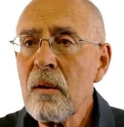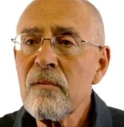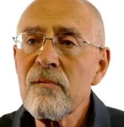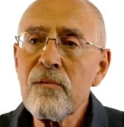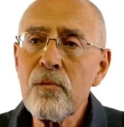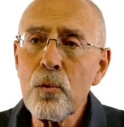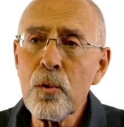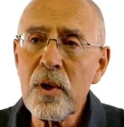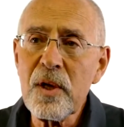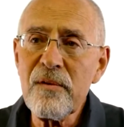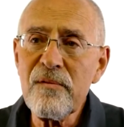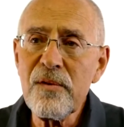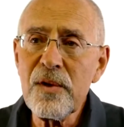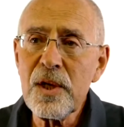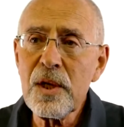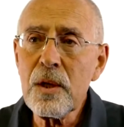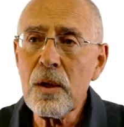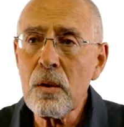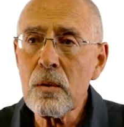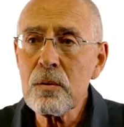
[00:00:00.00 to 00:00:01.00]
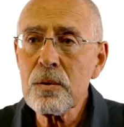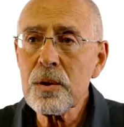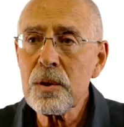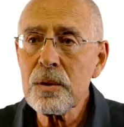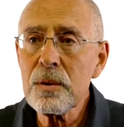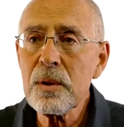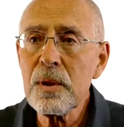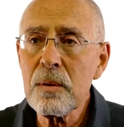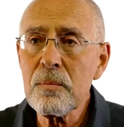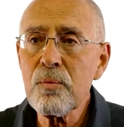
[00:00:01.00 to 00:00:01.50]

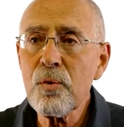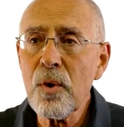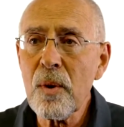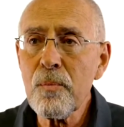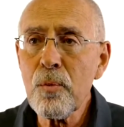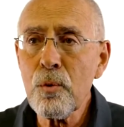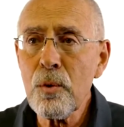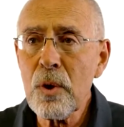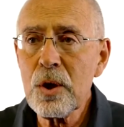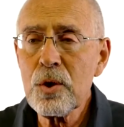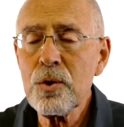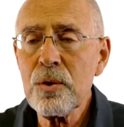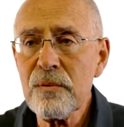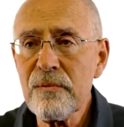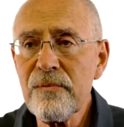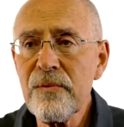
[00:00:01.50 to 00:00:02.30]
videos in preparation